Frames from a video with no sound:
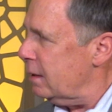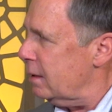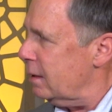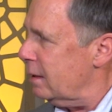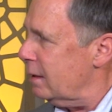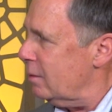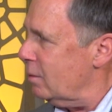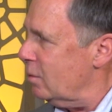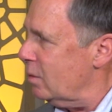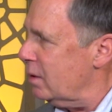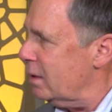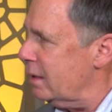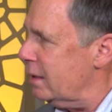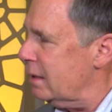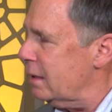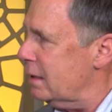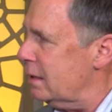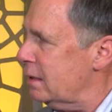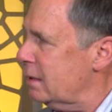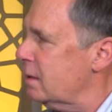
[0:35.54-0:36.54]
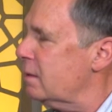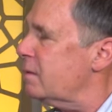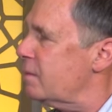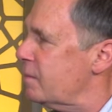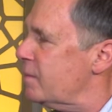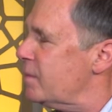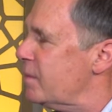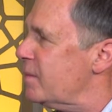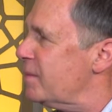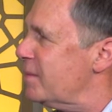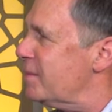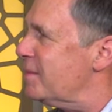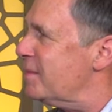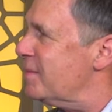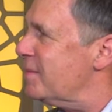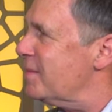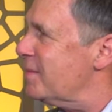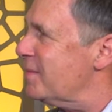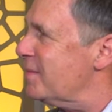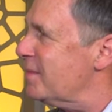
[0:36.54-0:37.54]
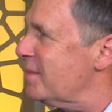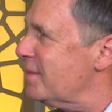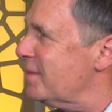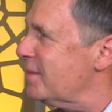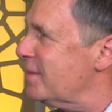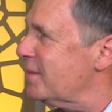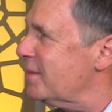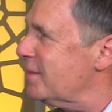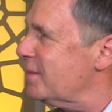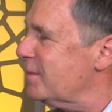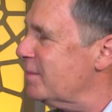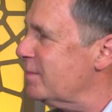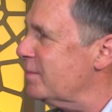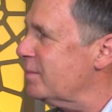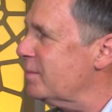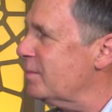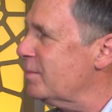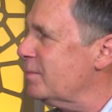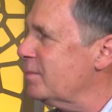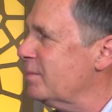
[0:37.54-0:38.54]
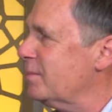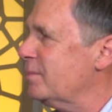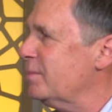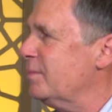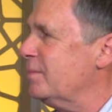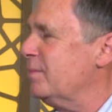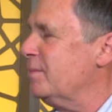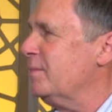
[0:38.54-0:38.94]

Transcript: The person shown says nothing.